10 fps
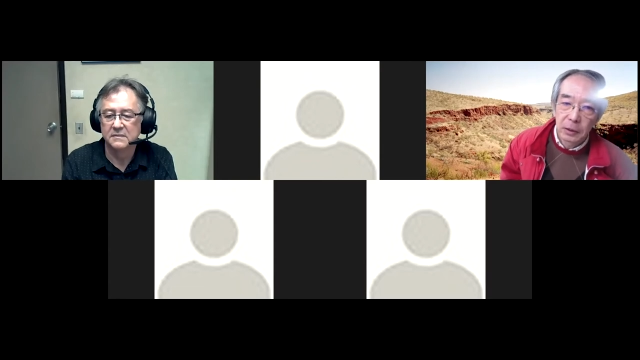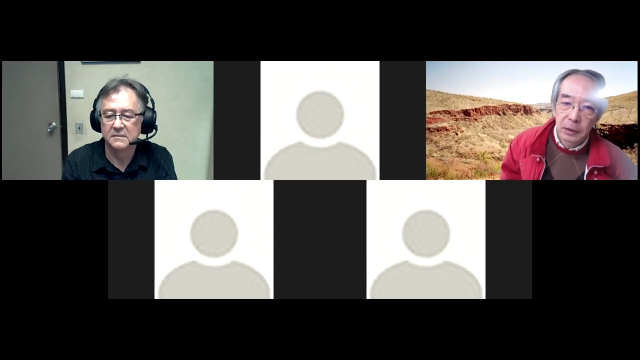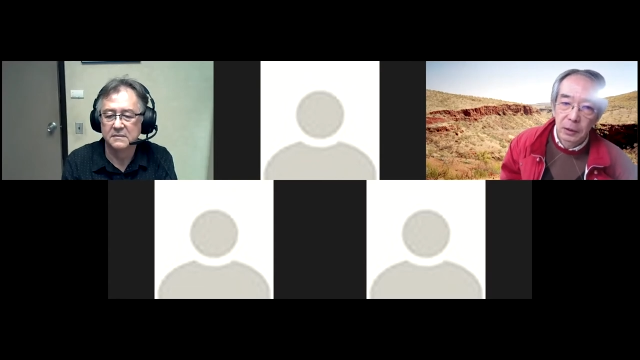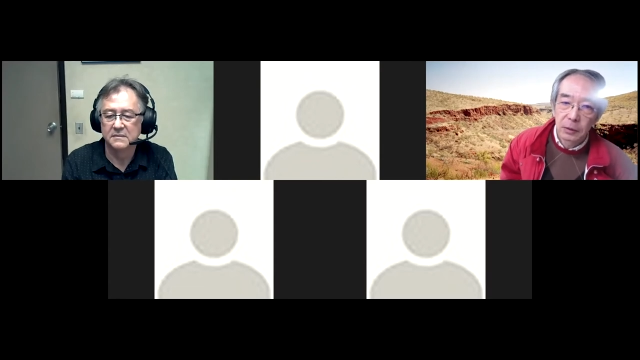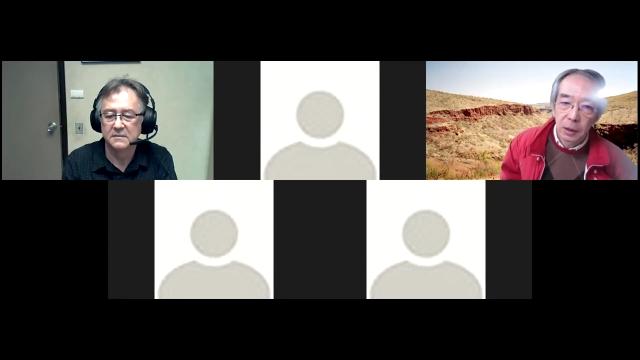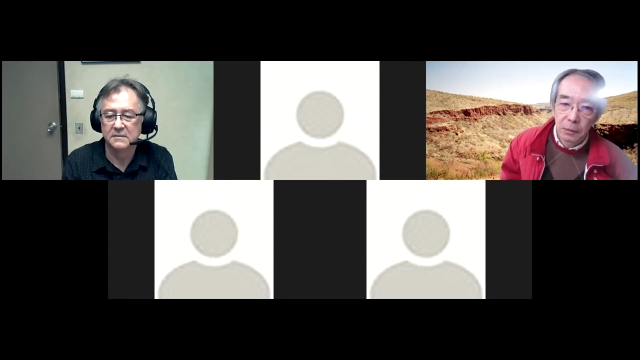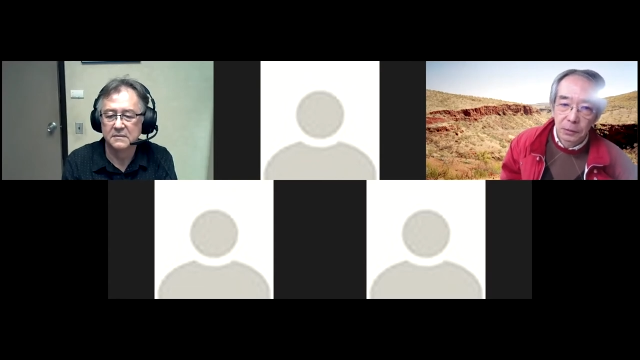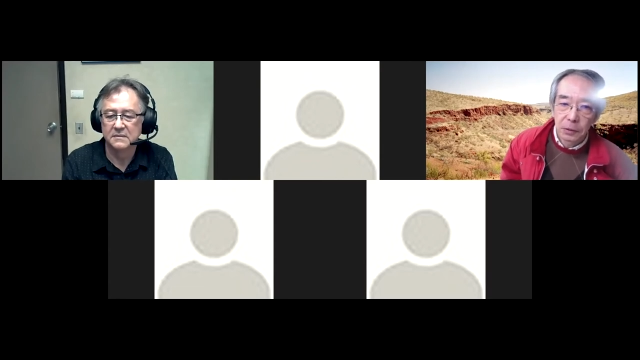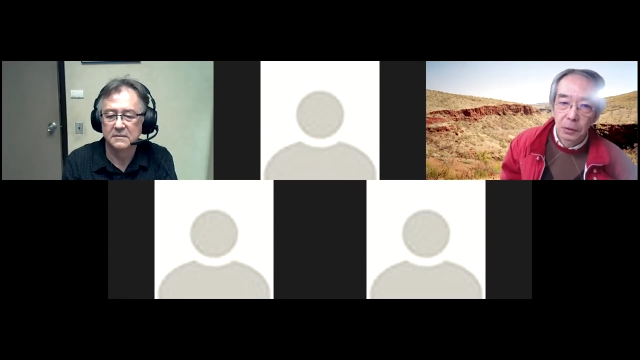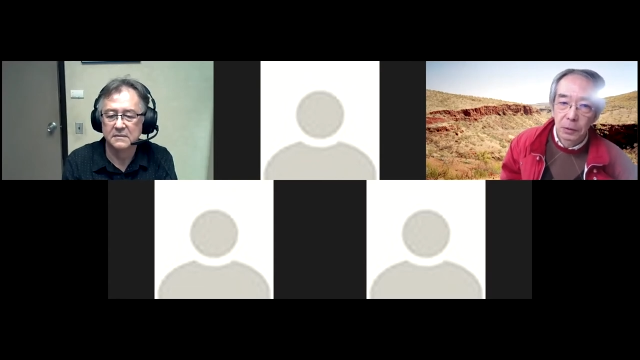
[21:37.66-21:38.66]
Speaker 1: stuff.
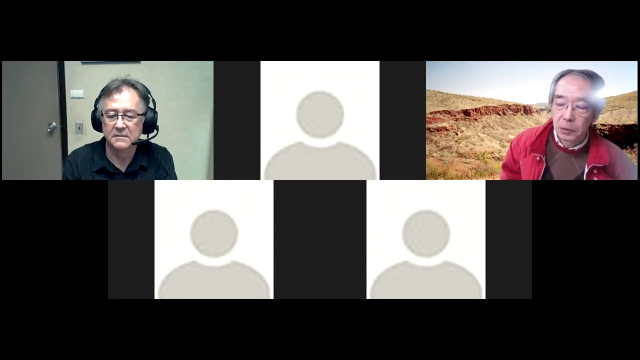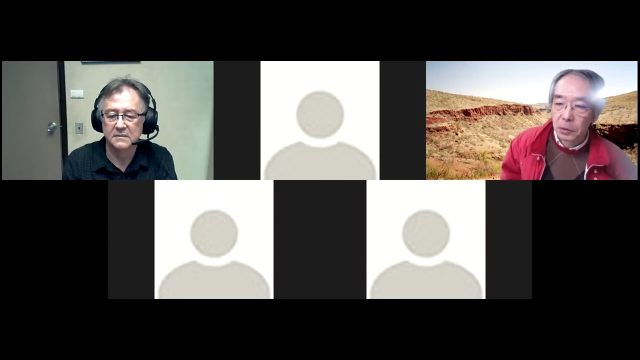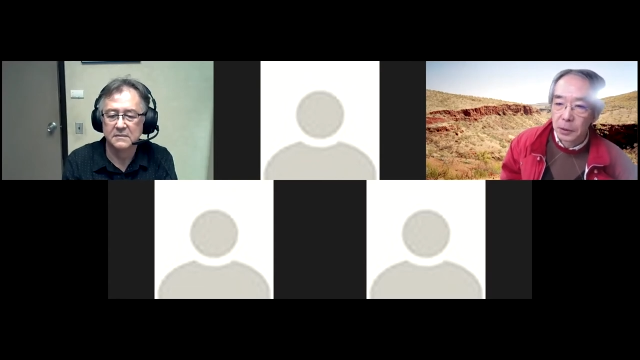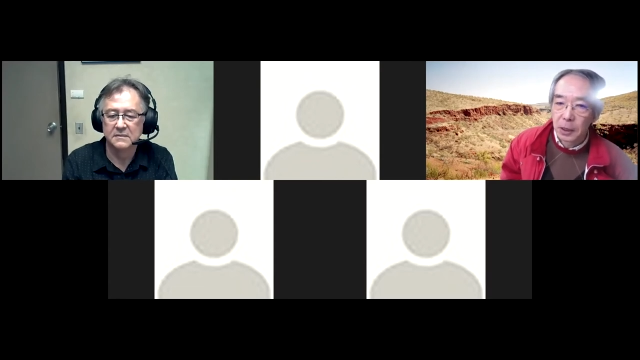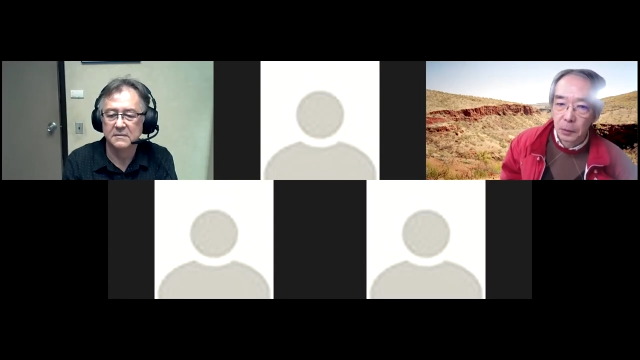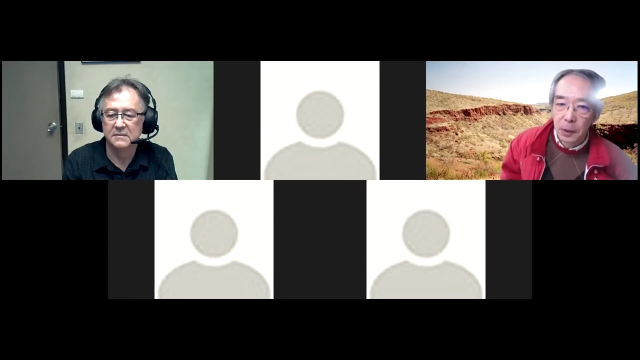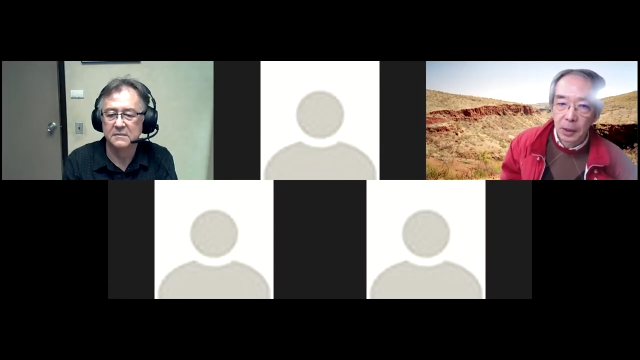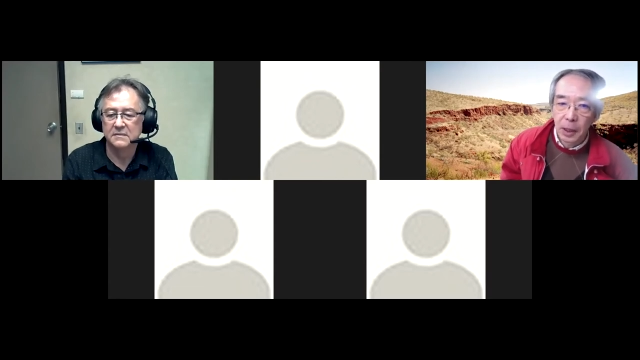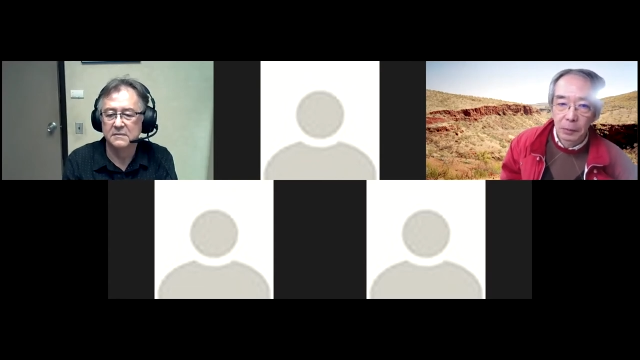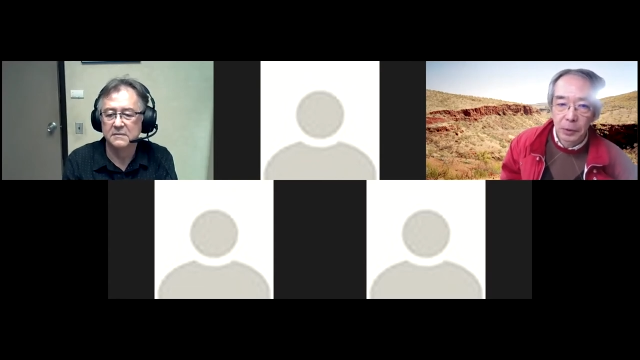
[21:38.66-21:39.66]
So, so that's what
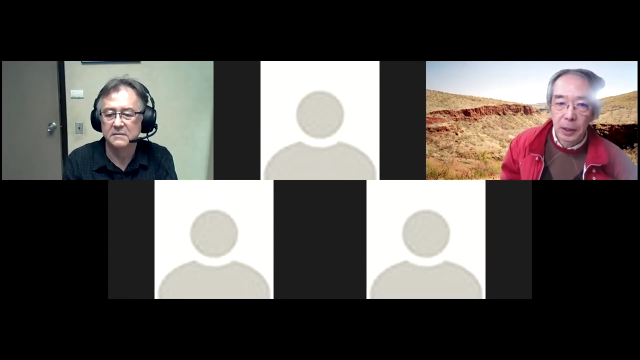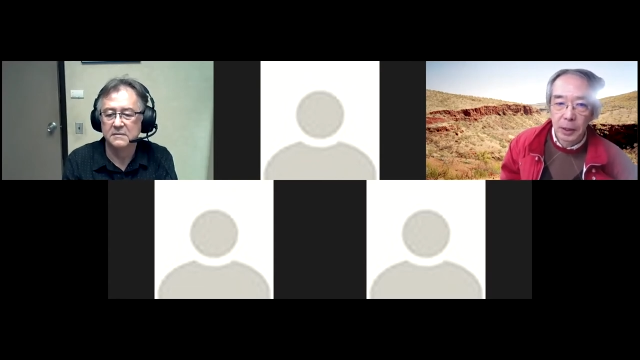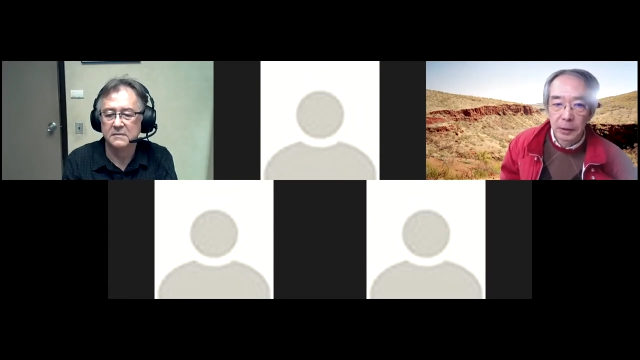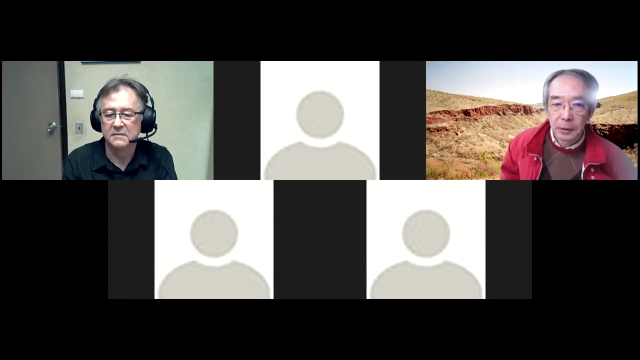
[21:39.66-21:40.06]
I'm saying.